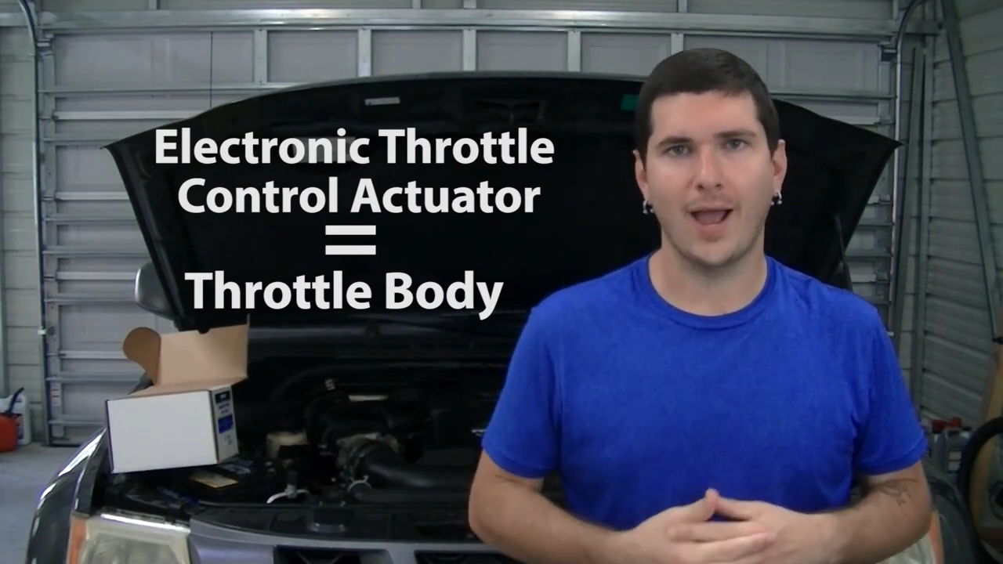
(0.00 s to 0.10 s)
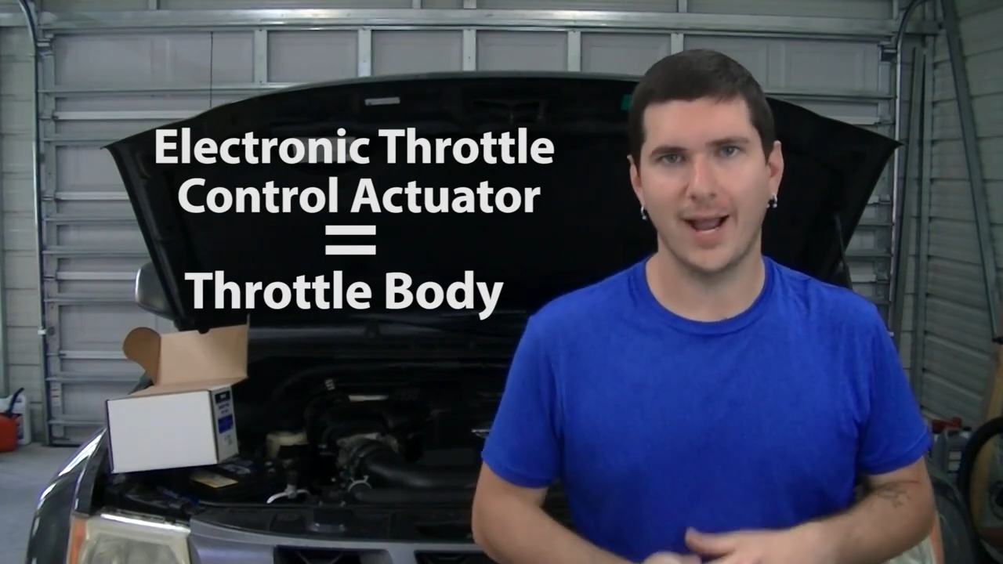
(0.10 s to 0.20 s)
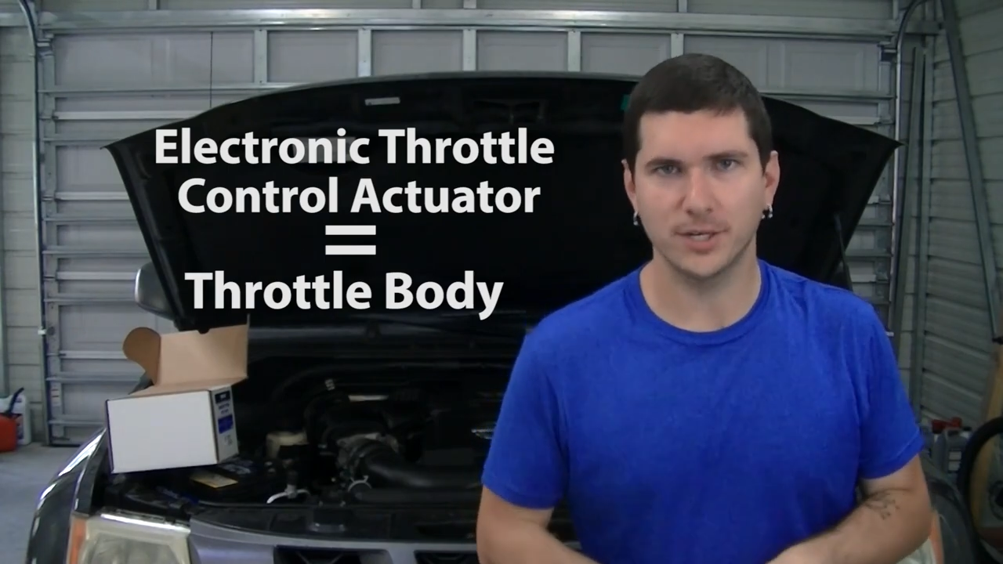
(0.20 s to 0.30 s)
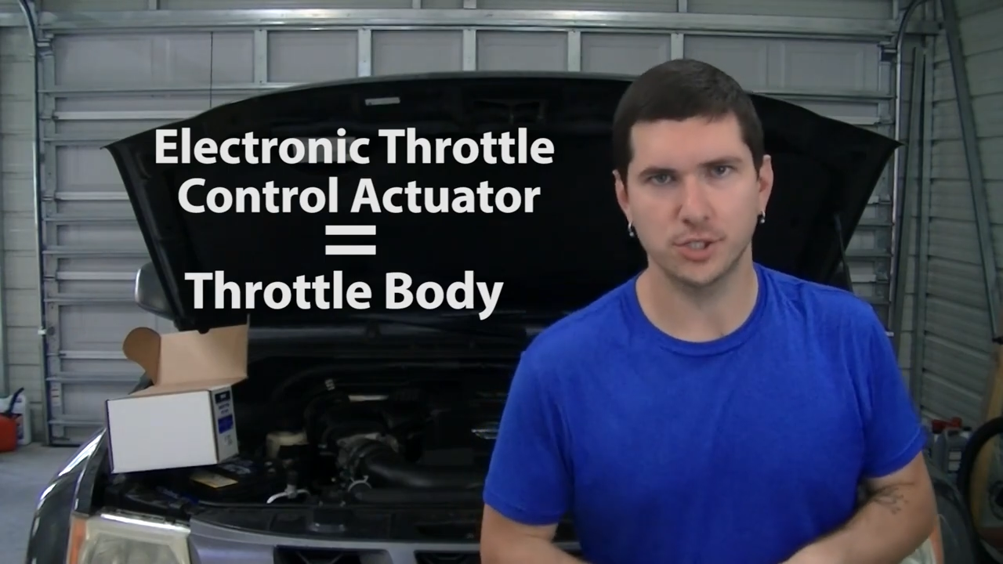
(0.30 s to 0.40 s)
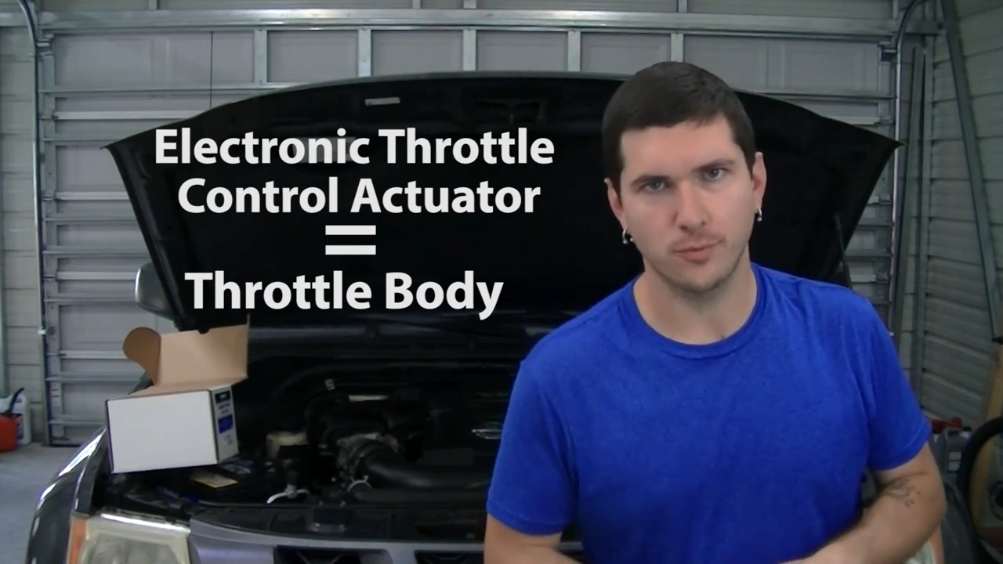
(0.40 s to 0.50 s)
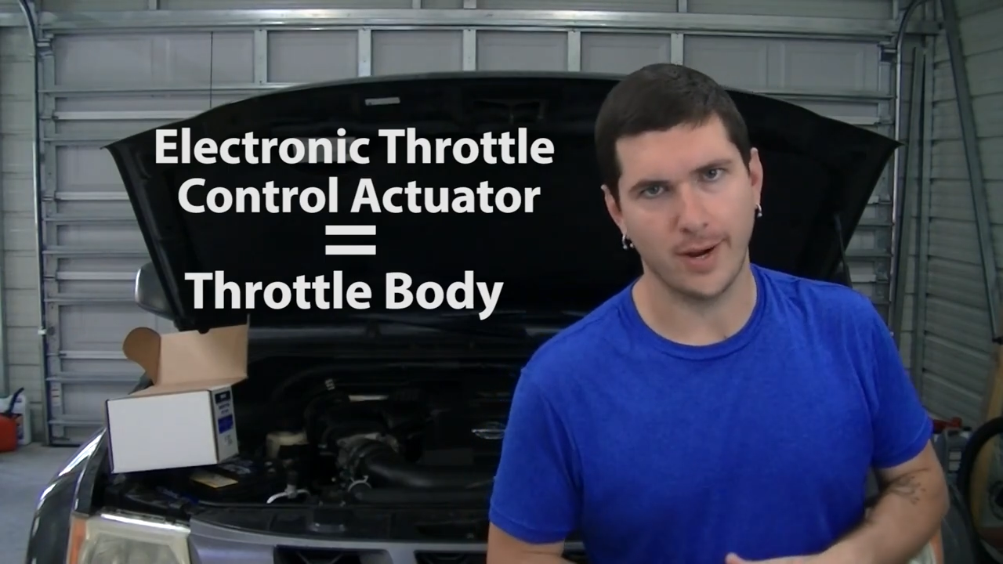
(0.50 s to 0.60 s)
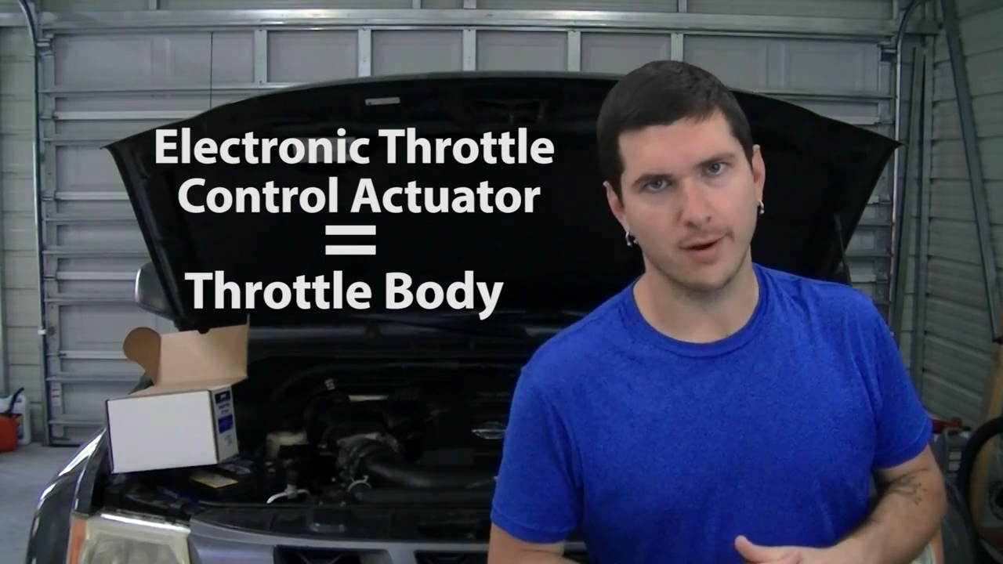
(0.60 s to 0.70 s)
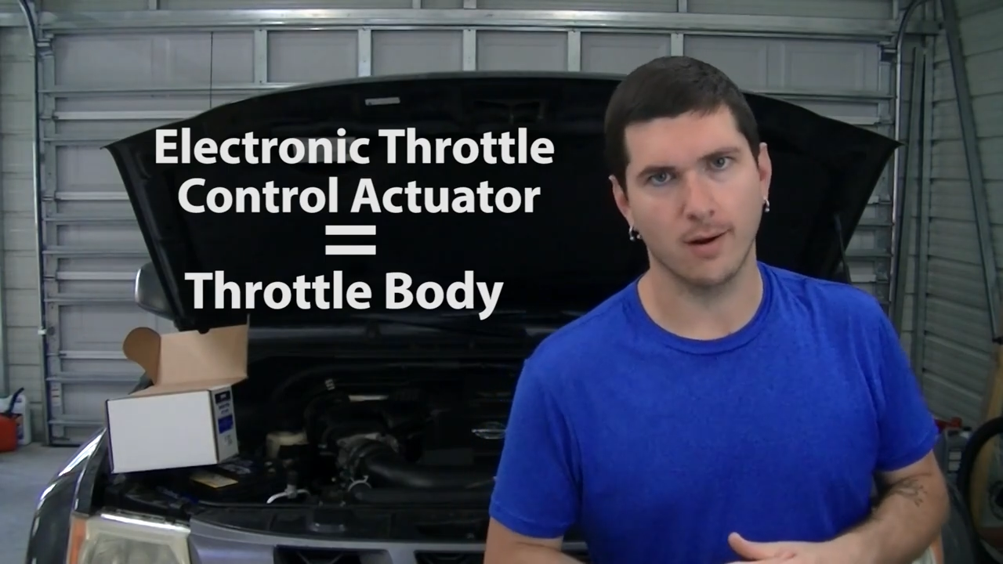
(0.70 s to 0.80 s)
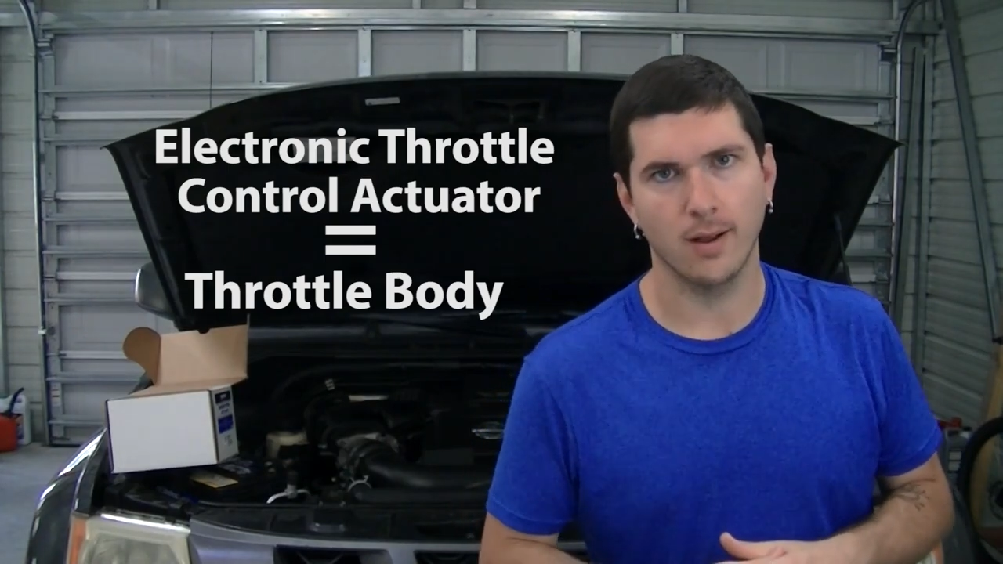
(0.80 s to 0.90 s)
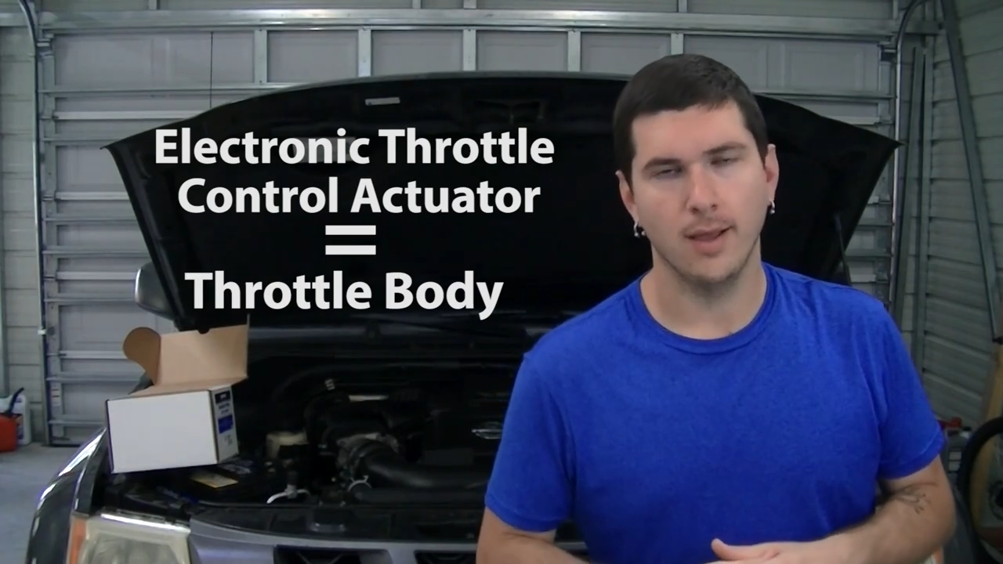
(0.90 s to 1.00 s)

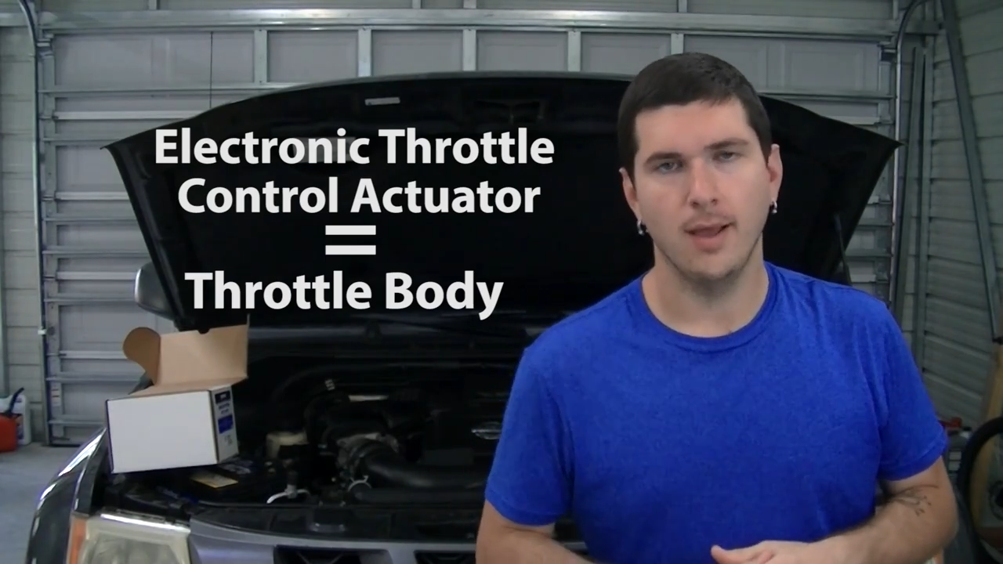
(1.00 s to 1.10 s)
actuator,